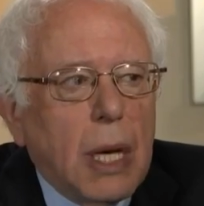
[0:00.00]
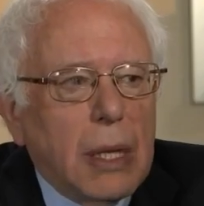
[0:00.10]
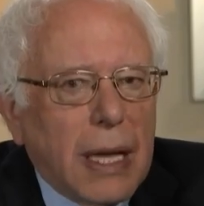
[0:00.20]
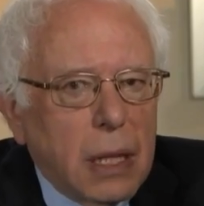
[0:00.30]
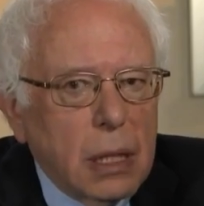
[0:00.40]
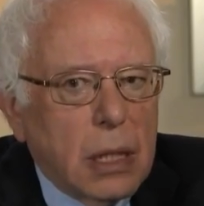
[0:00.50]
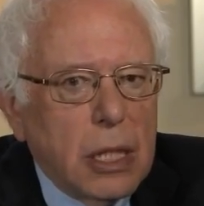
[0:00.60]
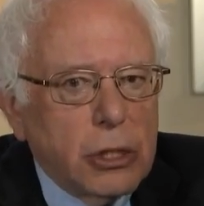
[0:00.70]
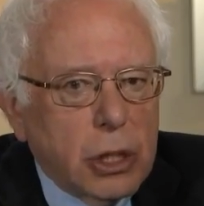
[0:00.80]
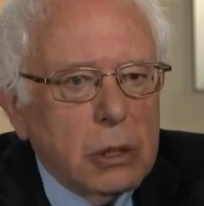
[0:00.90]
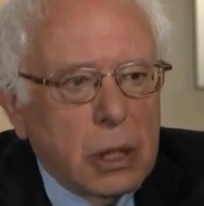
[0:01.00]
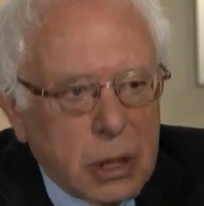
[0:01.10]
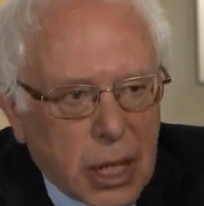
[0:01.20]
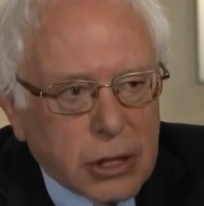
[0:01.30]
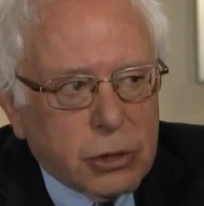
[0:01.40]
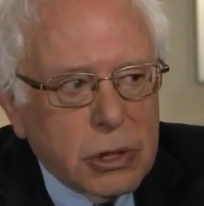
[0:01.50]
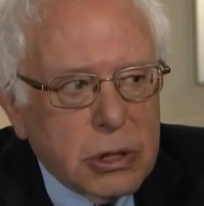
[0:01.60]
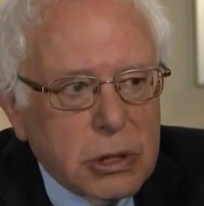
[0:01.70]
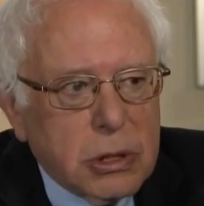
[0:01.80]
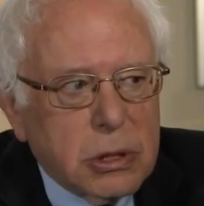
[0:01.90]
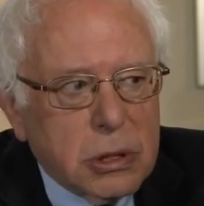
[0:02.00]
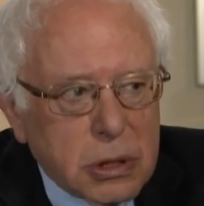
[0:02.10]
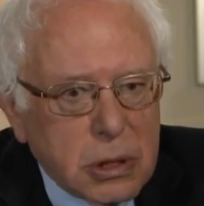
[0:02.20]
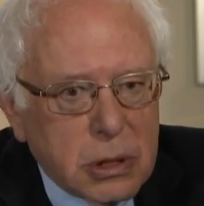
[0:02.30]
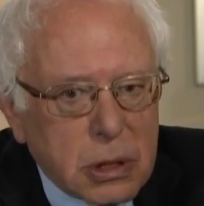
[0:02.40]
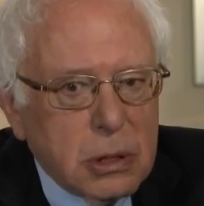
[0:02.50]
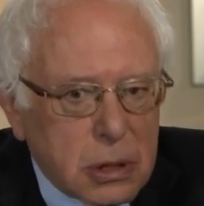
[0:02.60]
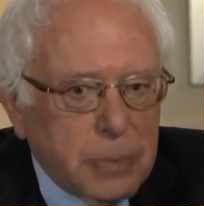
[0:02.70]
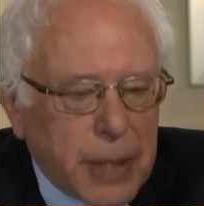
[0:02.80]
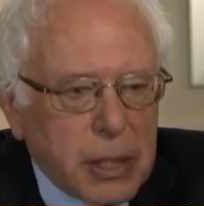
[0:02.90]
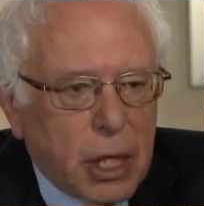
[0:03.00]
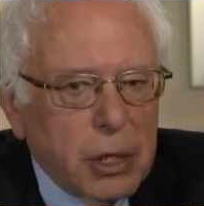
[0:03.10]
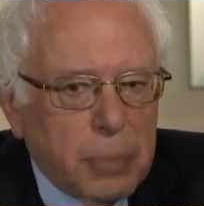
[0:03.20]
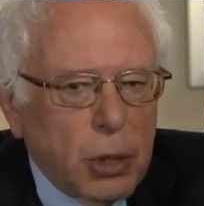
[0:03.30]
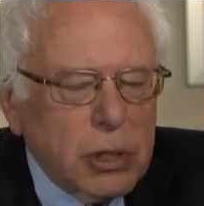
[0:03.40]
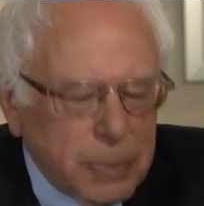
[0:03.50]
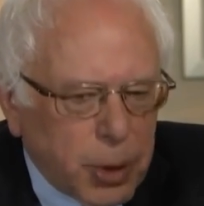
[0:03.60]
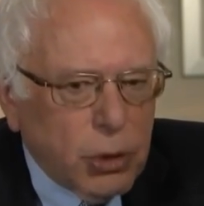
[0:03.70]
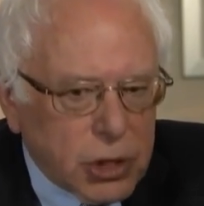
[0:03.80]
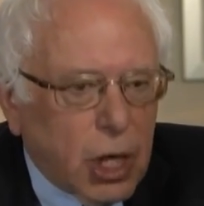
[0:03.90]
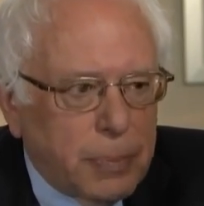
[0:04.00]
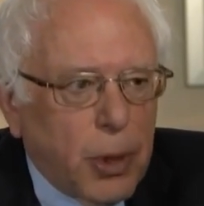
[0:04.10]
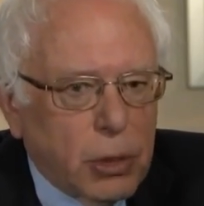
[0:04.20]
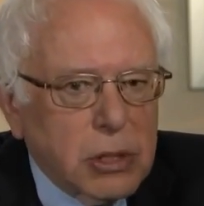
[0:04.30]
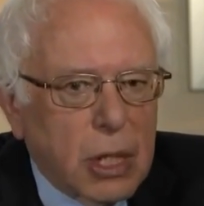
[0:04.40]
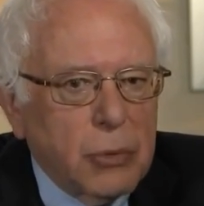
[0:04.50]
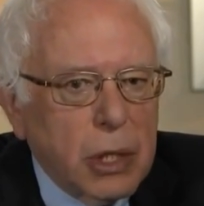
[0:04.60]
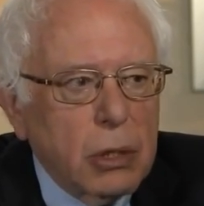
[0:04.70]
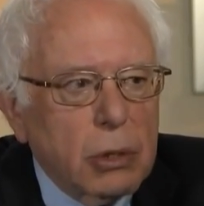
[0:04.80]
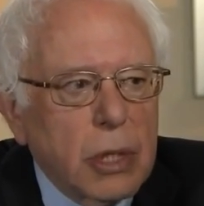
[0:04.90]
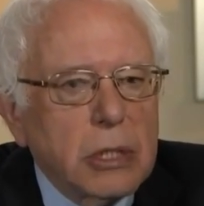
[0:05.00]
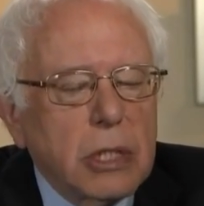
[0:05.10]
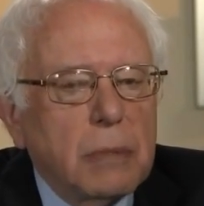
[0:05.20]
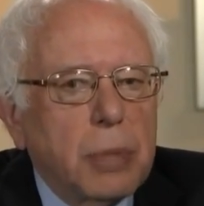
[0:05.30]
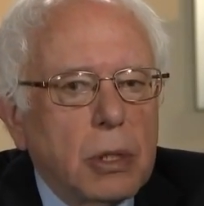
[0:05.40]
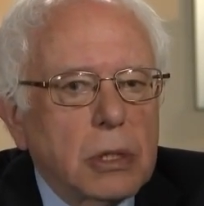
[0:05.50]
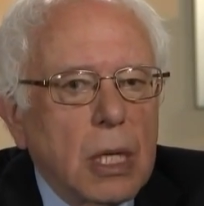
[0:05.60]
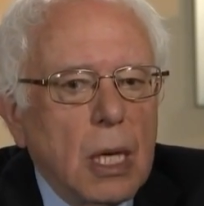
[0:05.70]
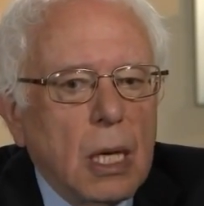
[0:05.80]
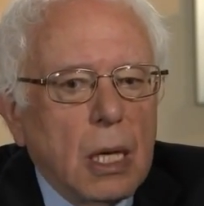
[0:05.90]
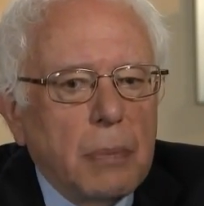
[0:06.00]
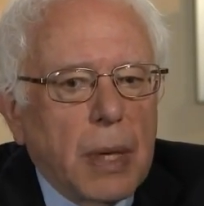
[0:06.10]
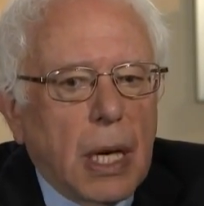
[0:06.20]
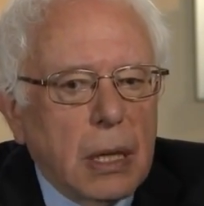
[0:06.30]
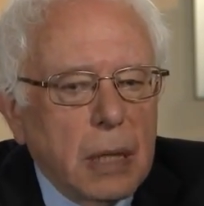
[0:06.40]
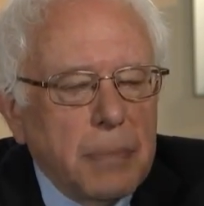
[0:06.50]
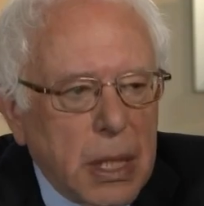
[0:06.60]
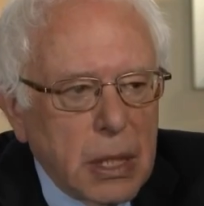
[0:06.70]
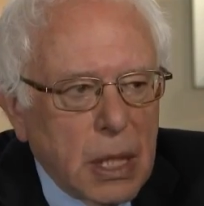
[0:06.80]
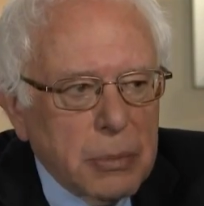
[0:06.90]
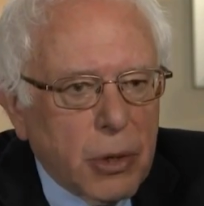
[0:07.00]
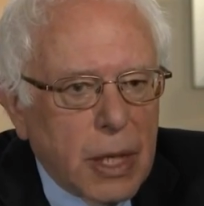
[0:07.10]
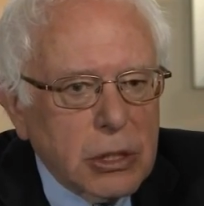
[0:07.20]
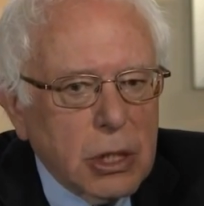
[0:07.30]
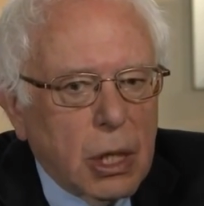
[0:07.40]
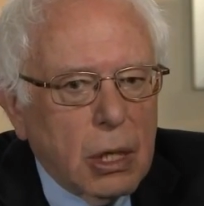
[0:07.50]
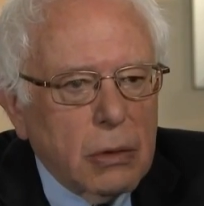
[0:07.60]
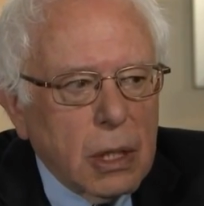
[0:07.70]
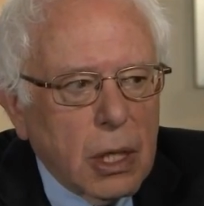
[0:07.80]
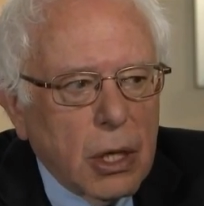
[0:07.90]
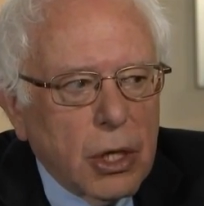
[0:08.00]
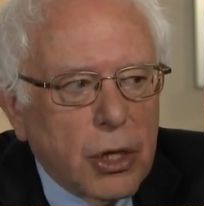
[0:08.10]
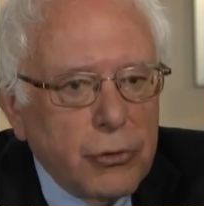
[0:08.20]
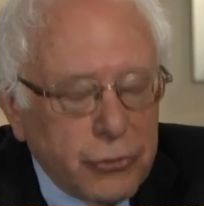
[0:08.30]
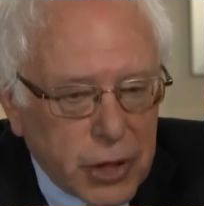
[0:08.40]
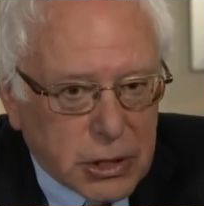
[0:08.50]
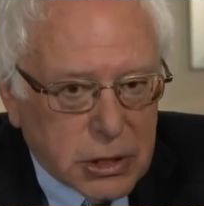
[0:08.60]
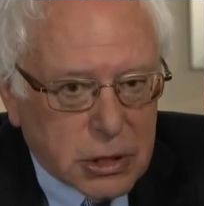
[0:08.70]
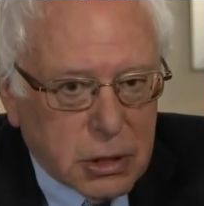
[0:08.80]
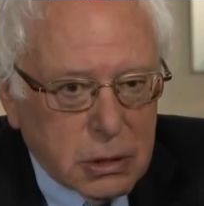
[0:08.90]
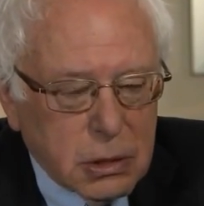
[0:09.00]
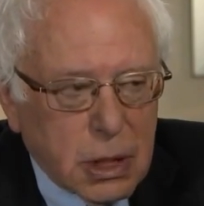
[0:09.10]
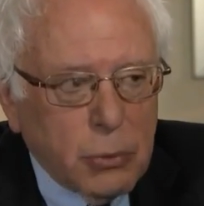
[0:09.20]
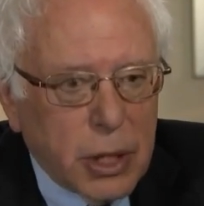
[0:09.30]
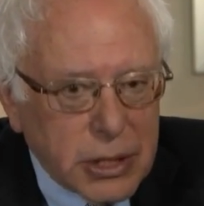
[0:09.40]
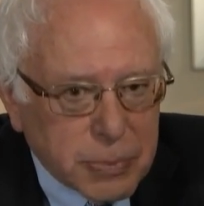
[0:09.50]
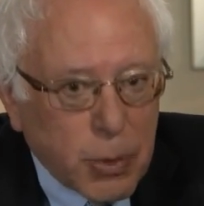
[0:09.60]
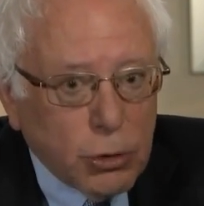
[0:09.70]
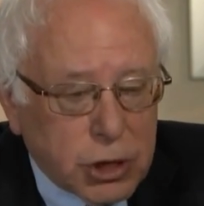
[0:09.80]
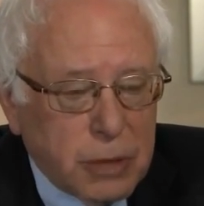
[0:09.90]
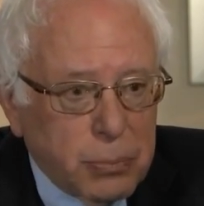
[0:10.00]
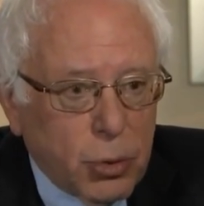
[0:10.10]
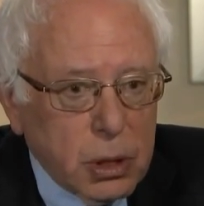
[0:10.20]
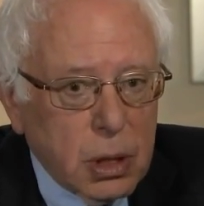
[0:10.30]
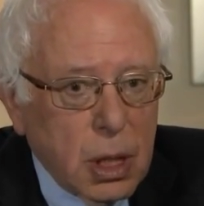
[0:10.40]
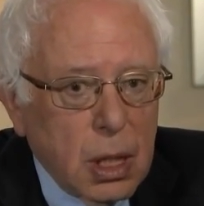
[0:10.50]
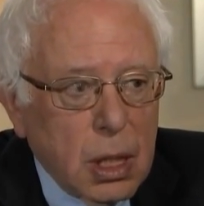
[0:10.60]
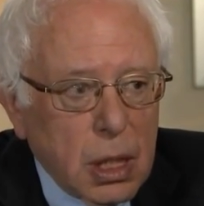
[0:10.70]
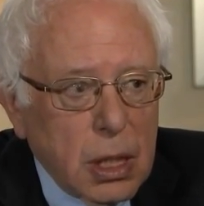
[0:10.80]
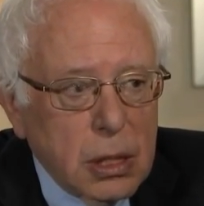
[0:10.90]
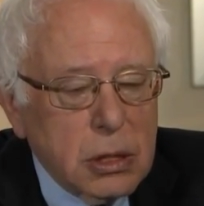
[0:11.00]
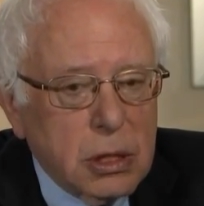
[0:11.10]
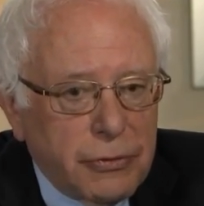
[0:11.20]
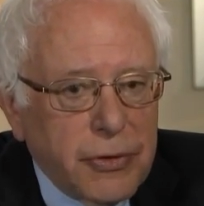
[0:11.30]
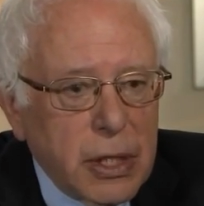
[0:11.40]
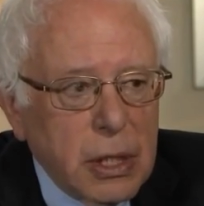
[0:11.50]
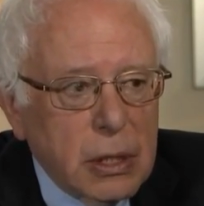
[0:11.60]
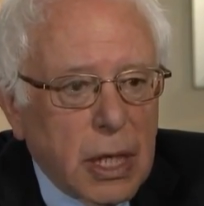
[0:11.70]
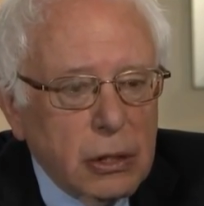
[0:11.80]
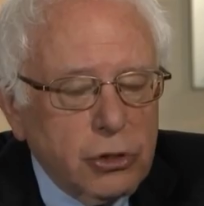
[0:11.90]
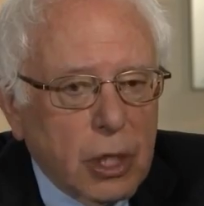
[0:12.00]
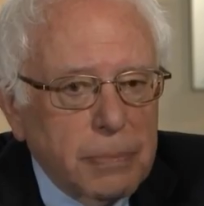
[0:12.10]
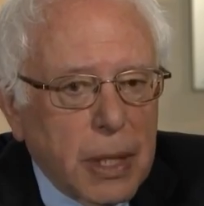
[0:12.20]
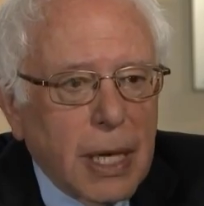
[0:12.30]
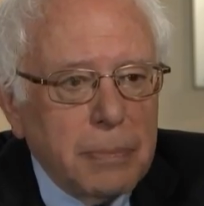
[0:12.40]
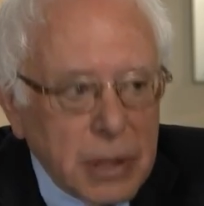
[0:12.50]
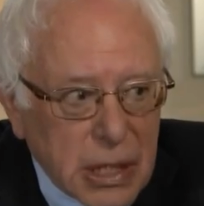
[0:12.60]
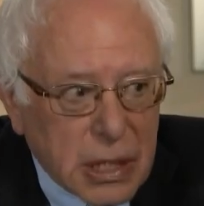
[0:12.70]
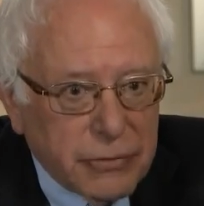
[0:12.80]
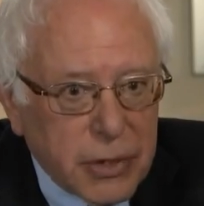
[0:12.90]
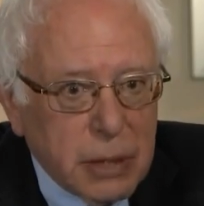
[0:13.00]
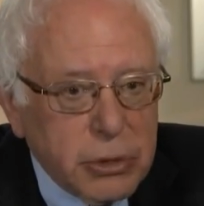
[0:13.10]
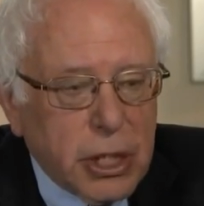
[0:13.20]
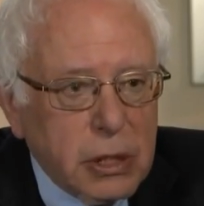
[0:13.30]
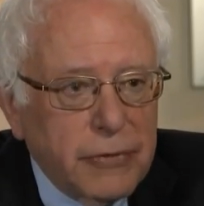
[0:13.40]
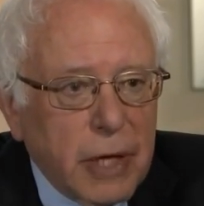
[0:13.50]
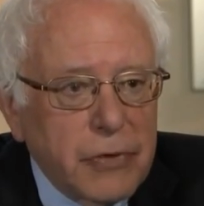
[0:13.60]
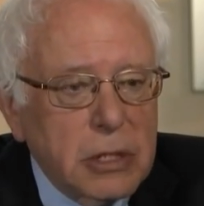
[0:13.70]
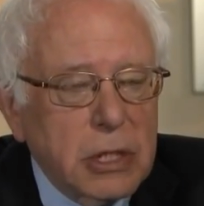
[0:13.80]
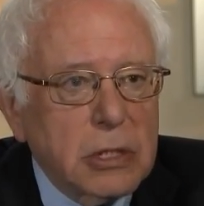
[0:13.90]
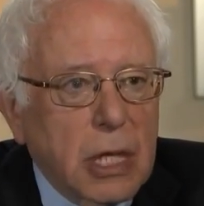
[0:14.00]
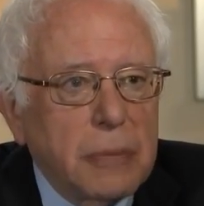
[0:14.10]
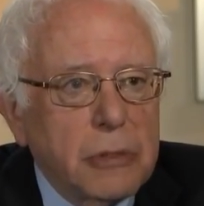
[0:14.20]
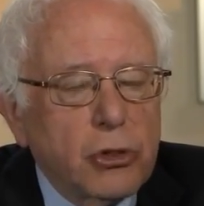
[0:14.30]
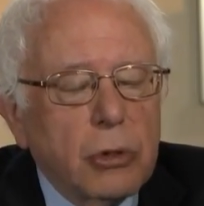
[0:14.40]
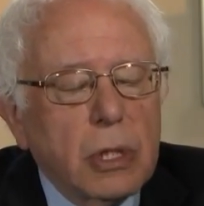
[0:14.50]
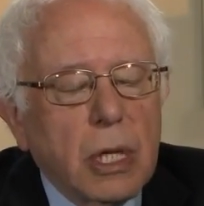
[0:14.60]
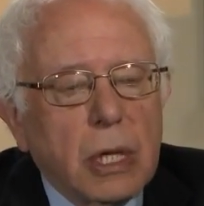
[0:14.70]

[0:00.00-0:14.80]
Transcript: Well, I think the answer is depending on the polls, and polls are polls. I don't want to go crazy on polls. But I think many Democrats are convinced that what is most important is defeating Donald Trump, and I believe the objective evidence is that I'm the stronger